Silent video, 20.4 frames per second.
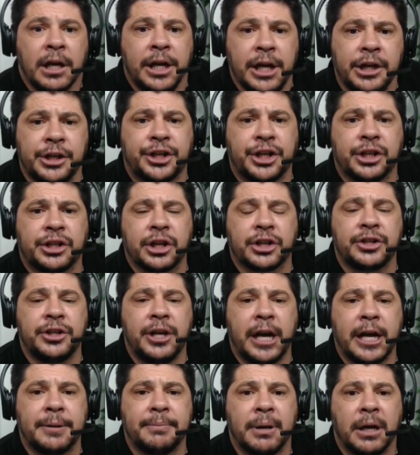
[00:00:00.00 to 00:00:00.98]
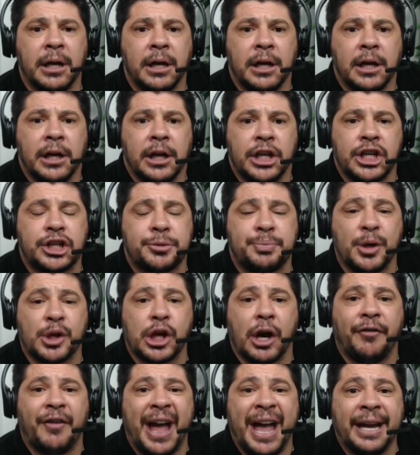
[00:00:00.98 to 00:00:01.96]
In Jesus' name.
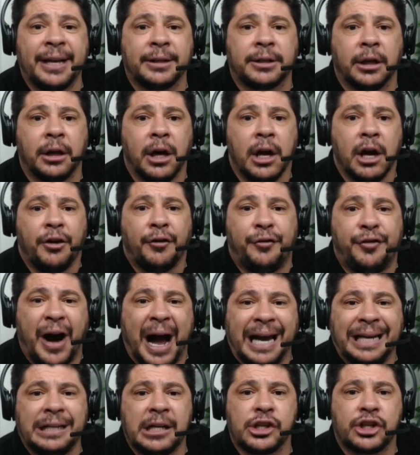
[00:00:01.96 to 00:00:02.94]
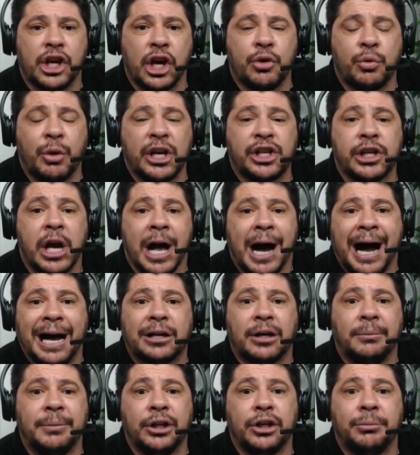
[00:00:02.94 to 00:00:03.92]
Spirit of anger, violence, and rage.
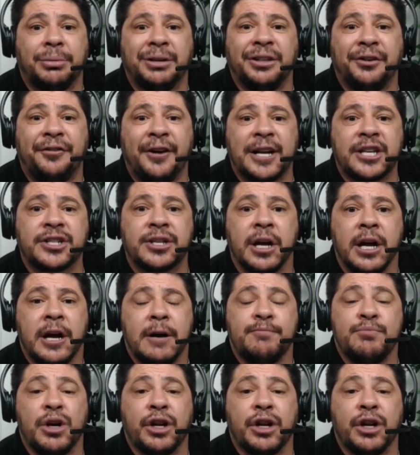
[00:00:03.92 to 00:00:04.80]
I command you manifest.